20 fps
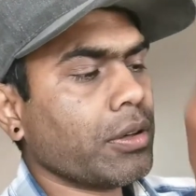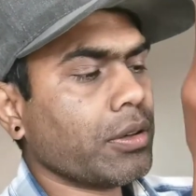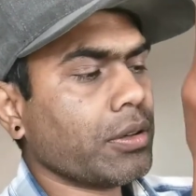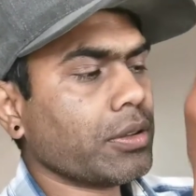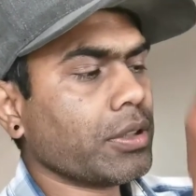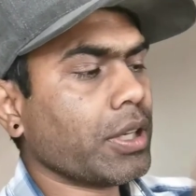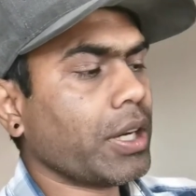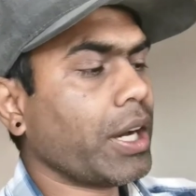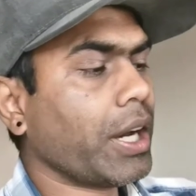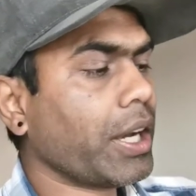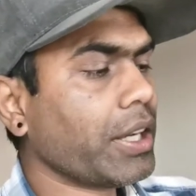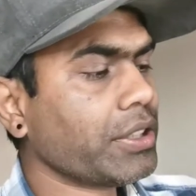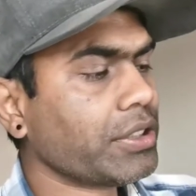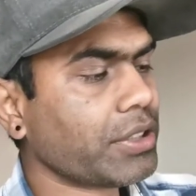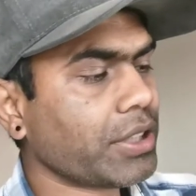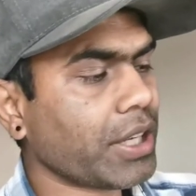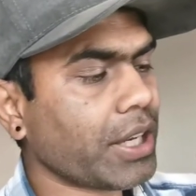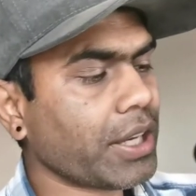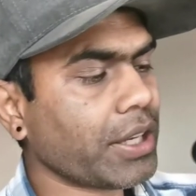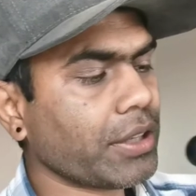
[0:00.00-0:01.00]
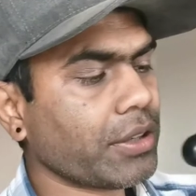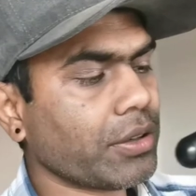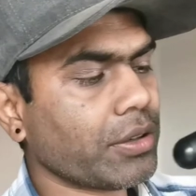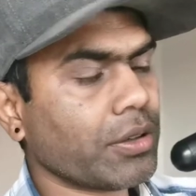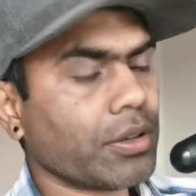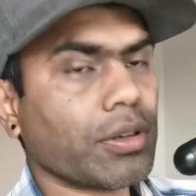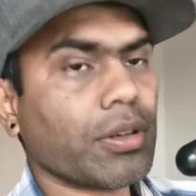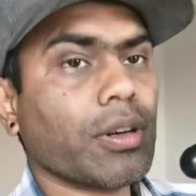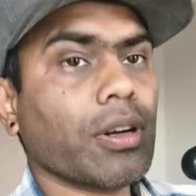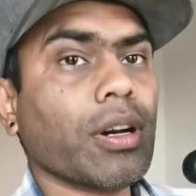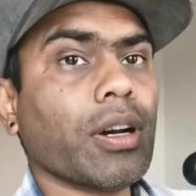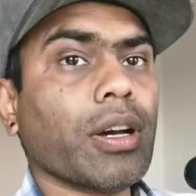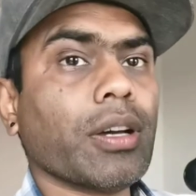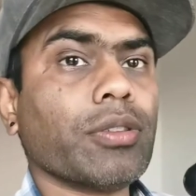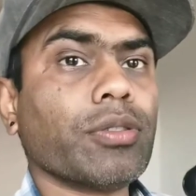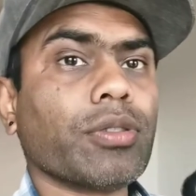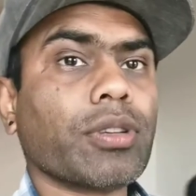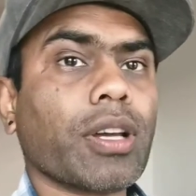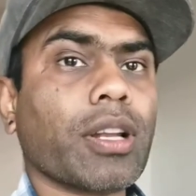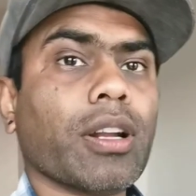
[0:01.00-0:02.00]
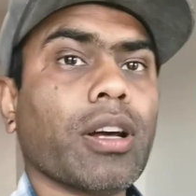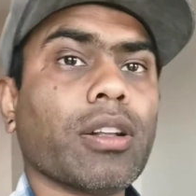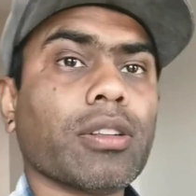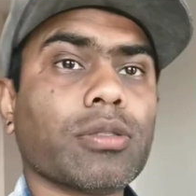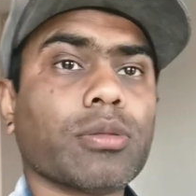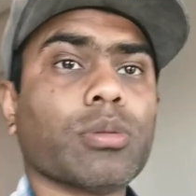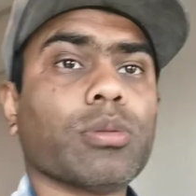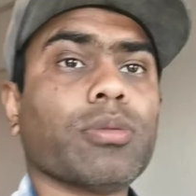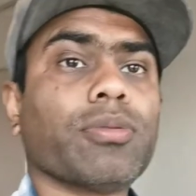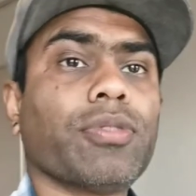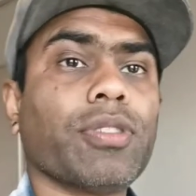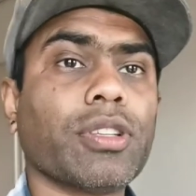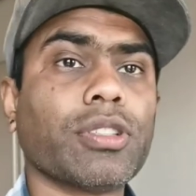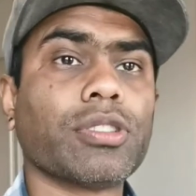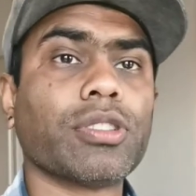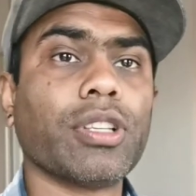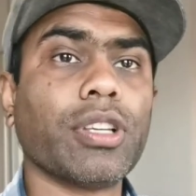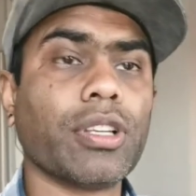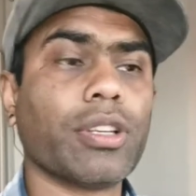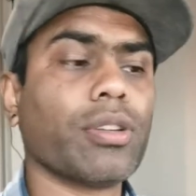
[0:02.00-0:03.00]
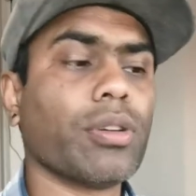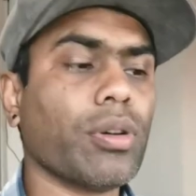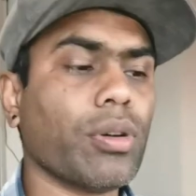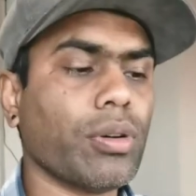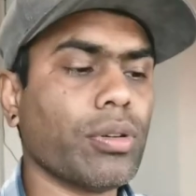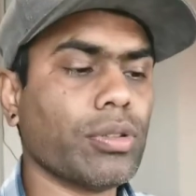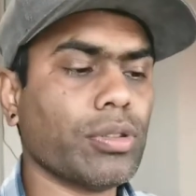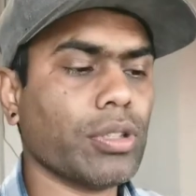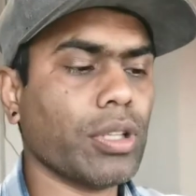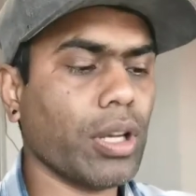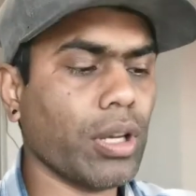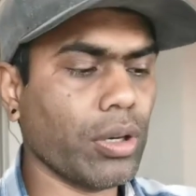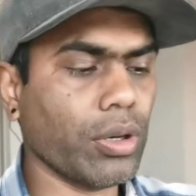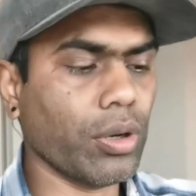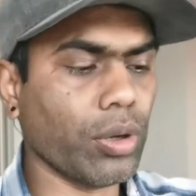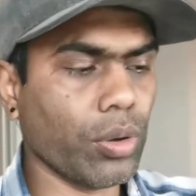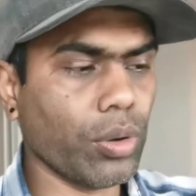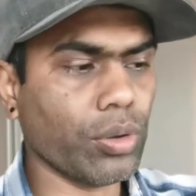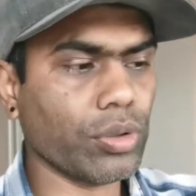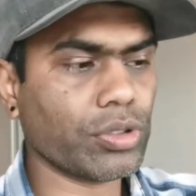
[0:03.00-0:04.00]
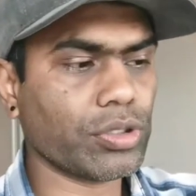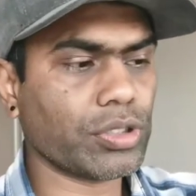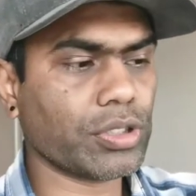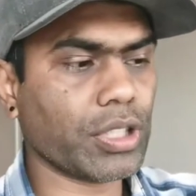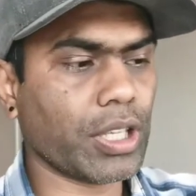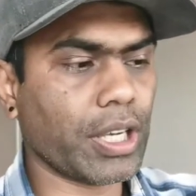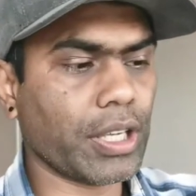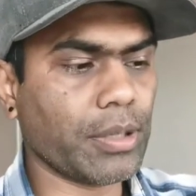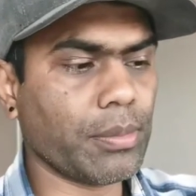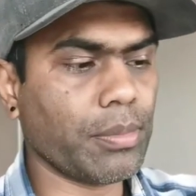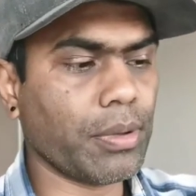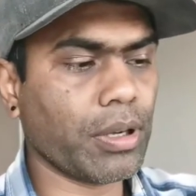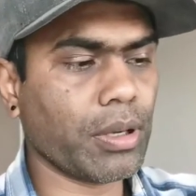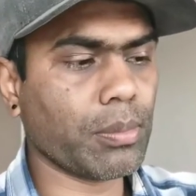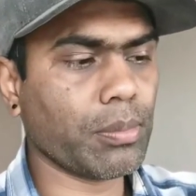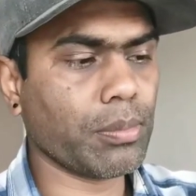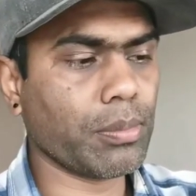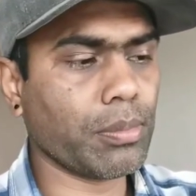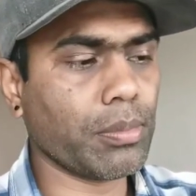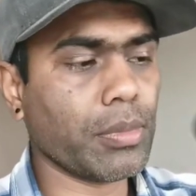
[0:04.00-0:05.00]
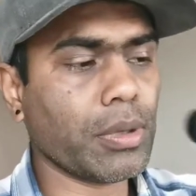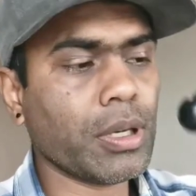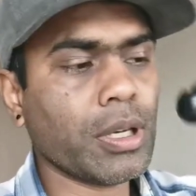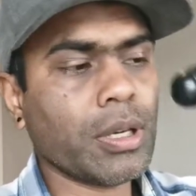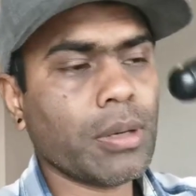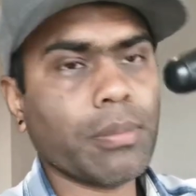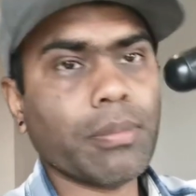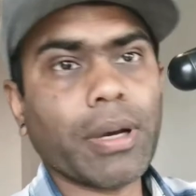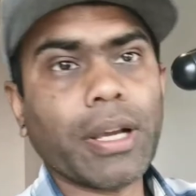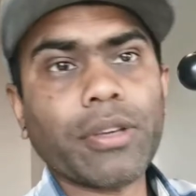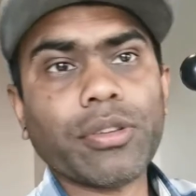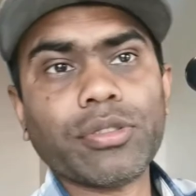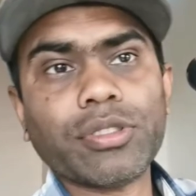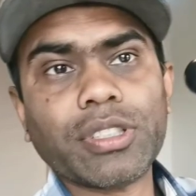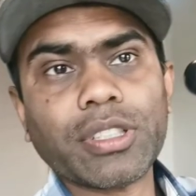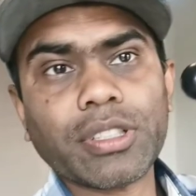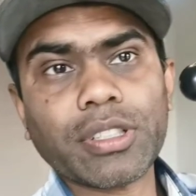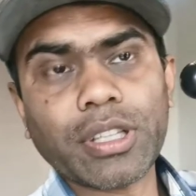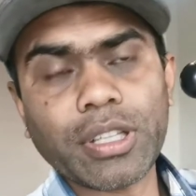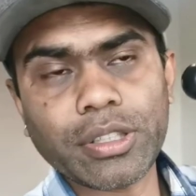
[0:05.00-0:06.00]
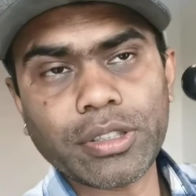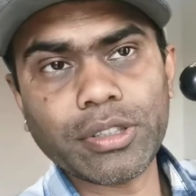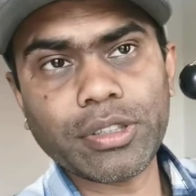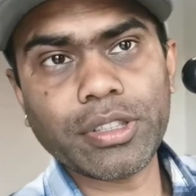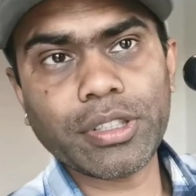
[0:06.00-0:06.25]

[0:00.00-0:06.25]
on the high side or uh, you can also fix it on the low side by using